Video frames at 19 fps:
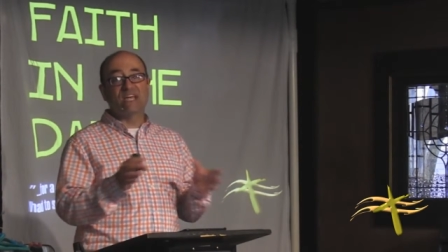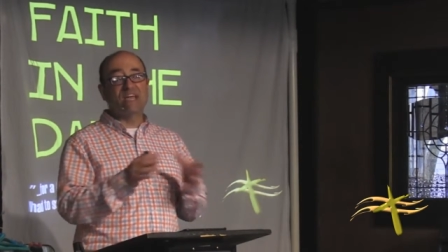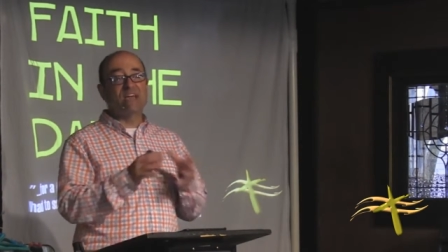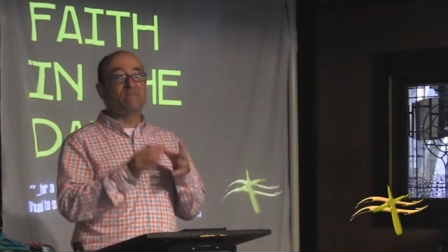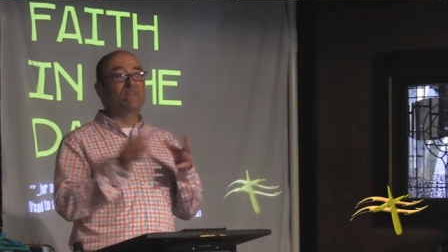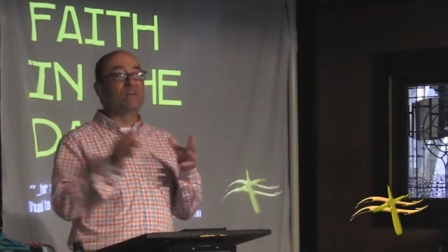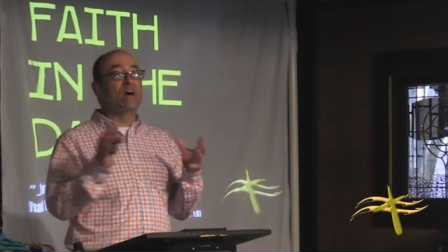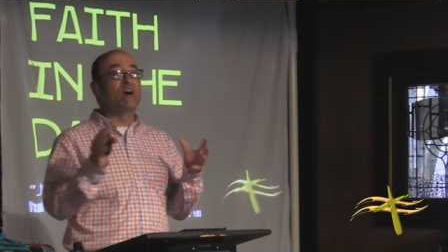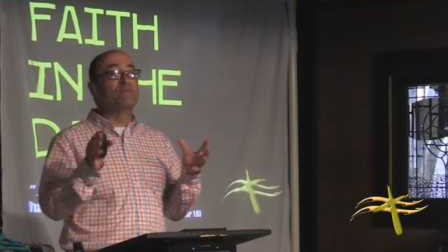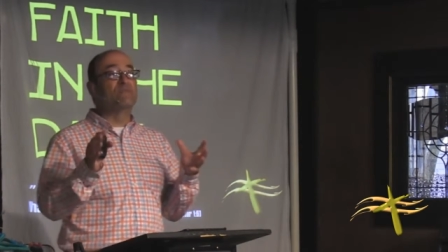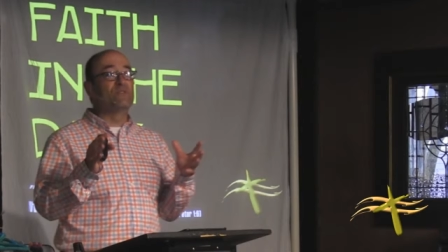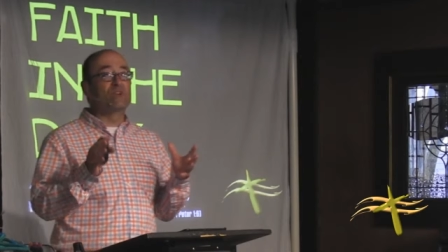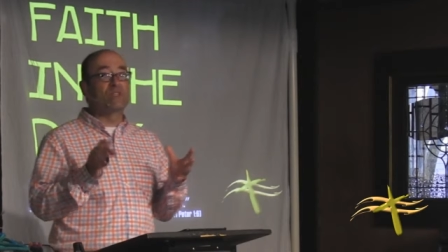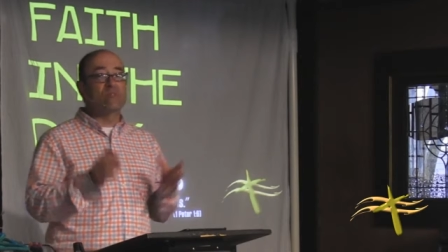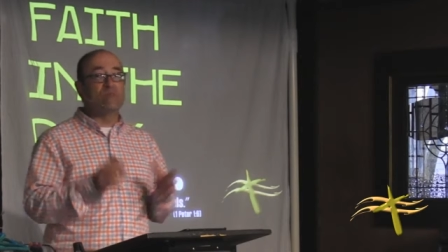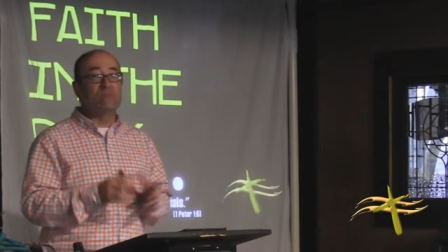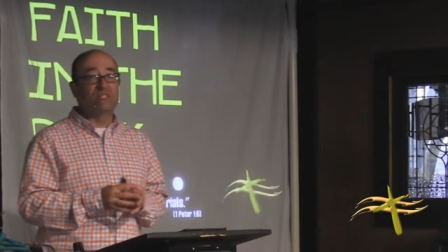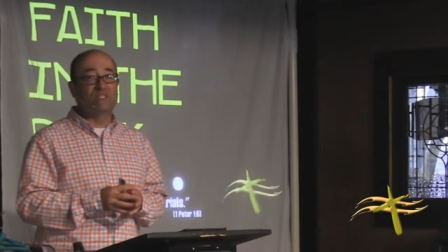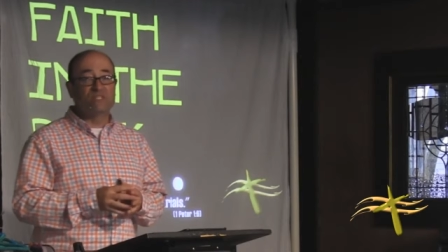I have
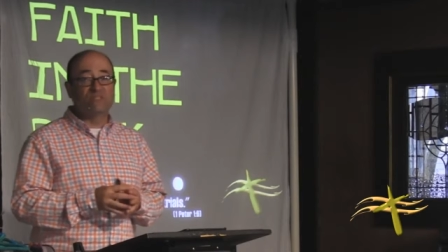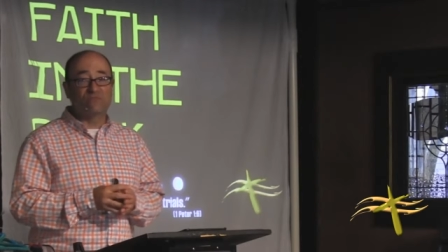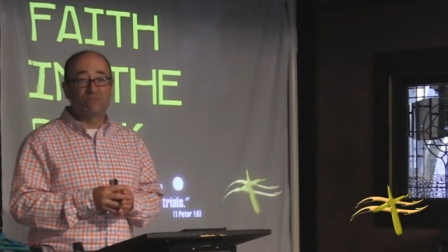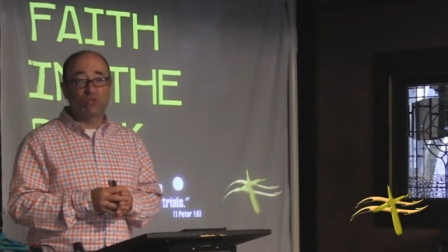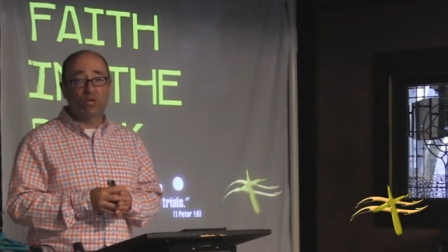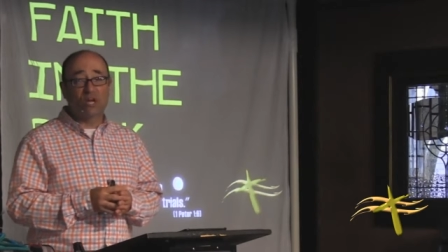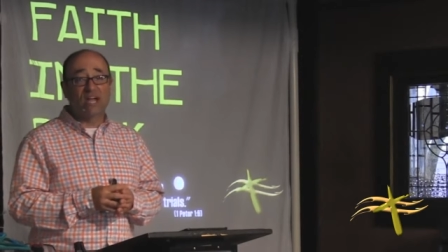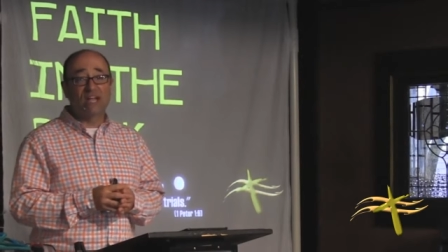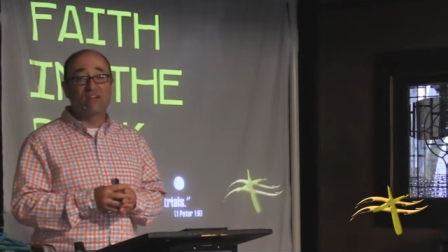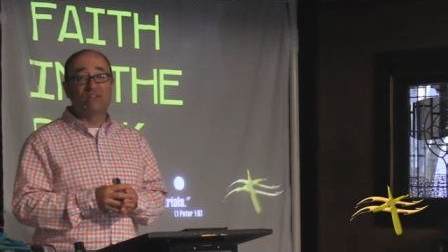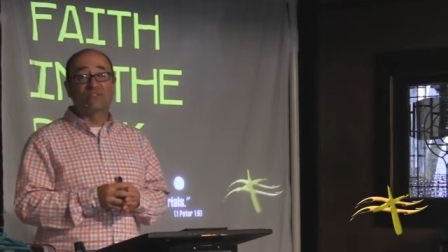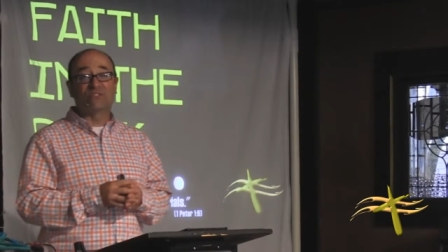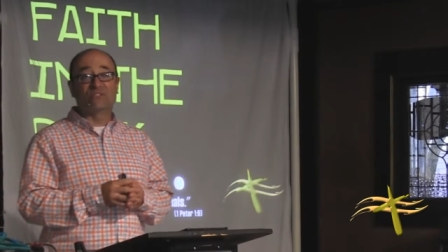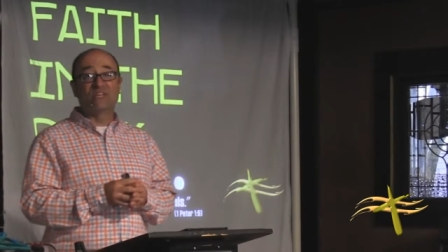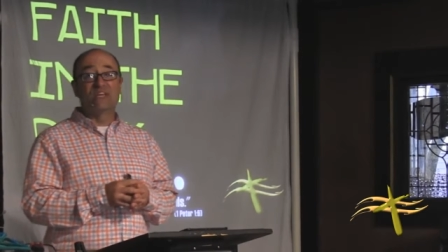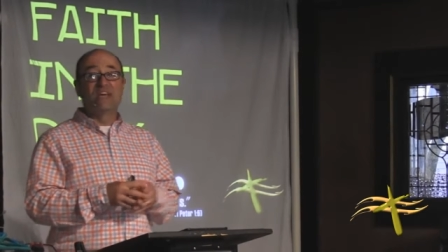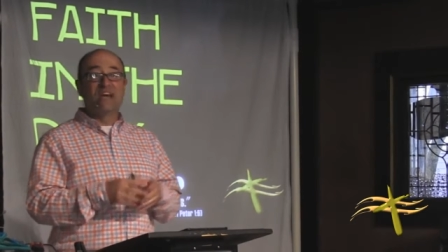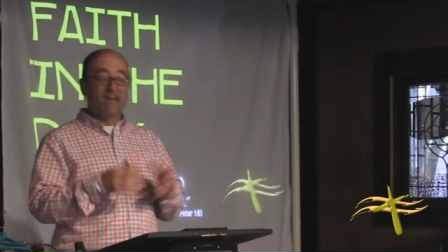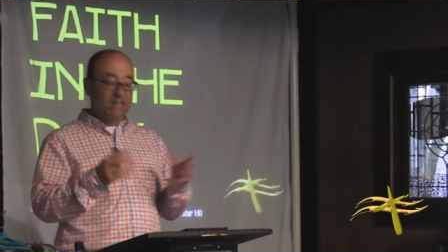comfort in the midst of
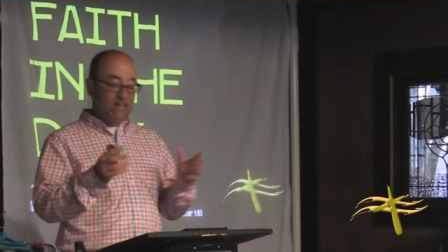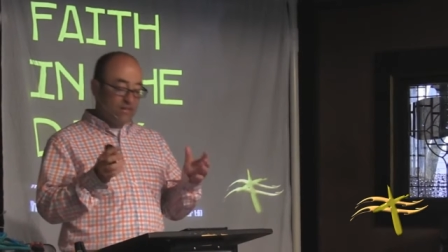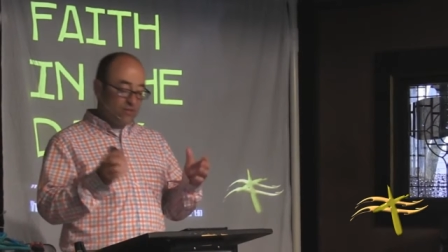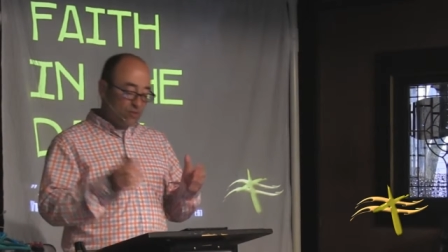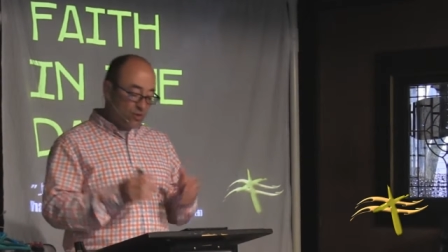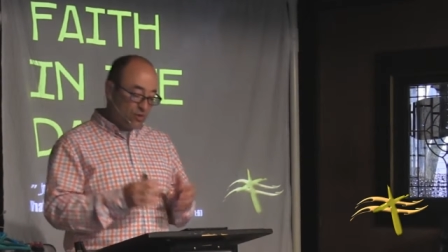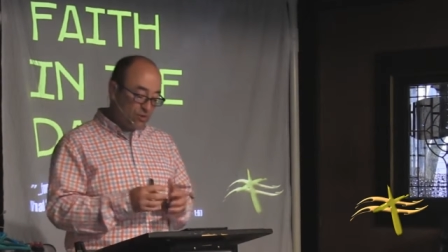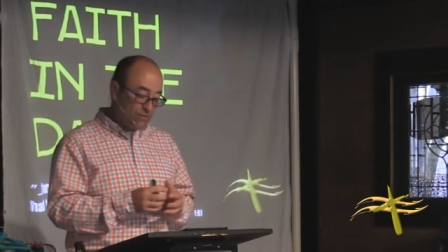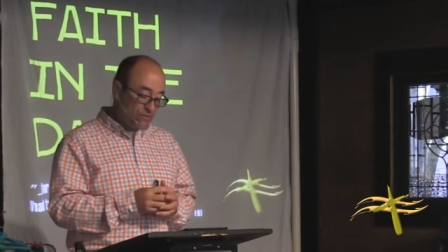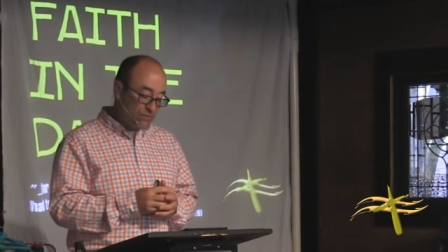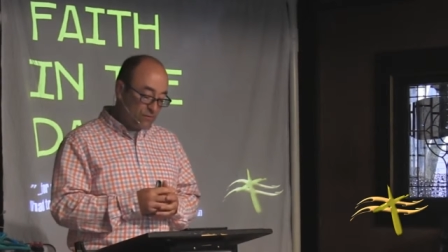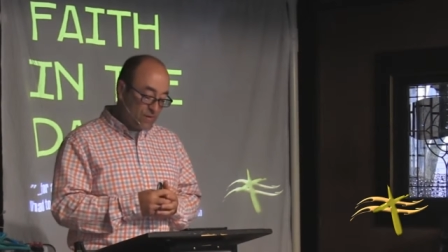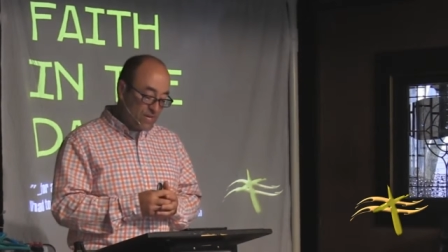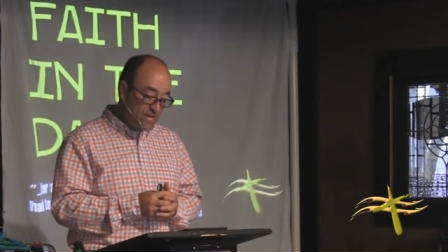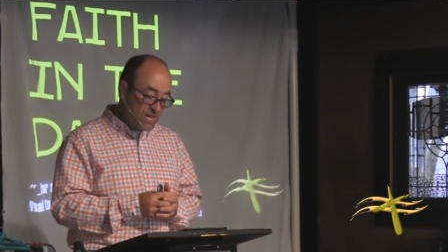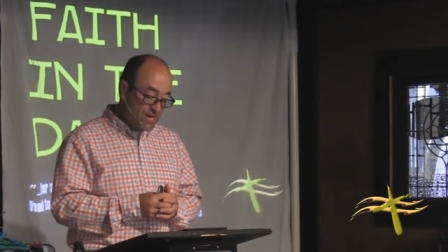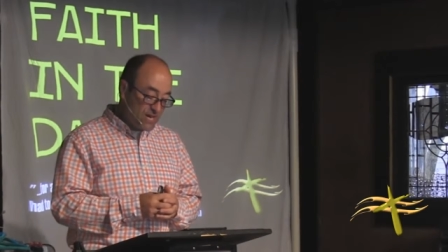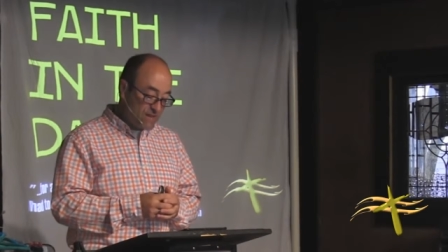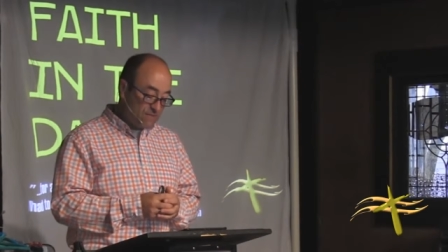trials. Another free